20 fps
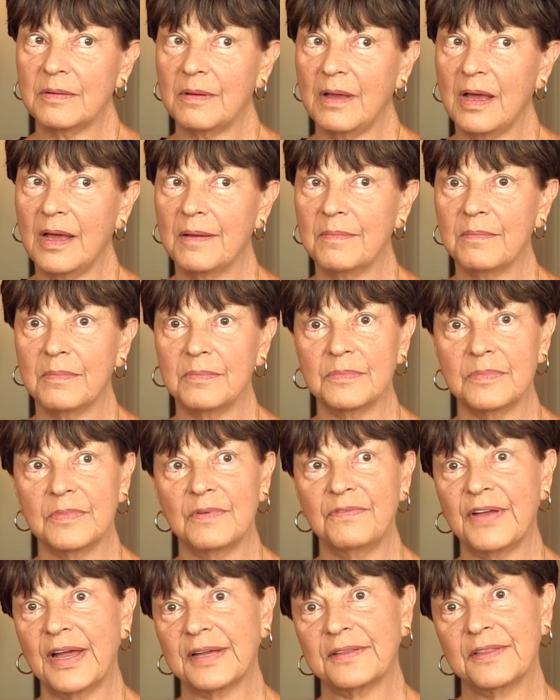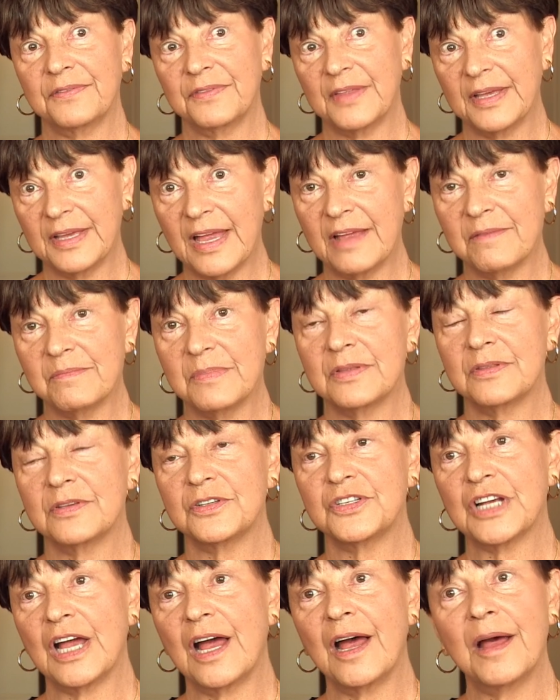Um, the fact that they gave me the
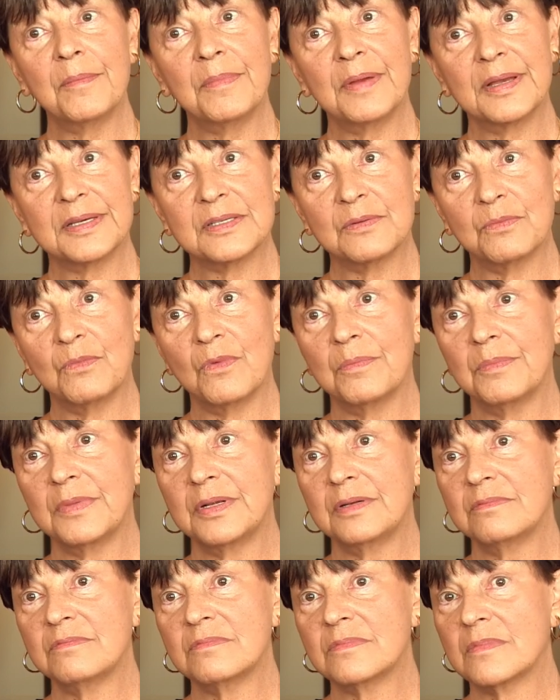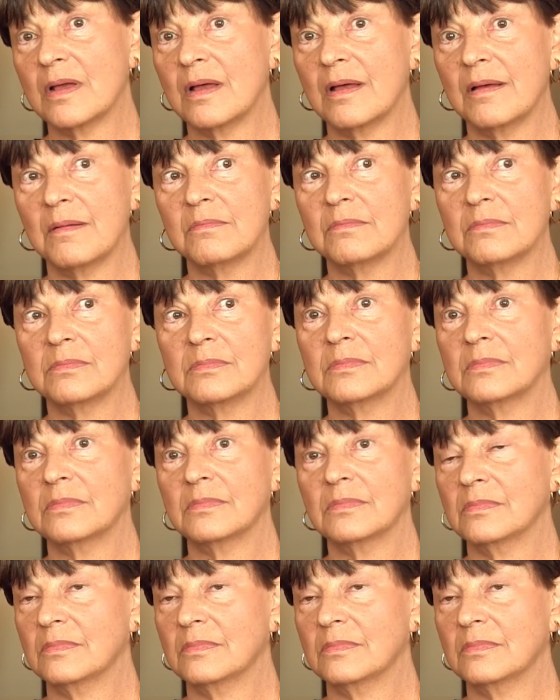job as a woman. Um,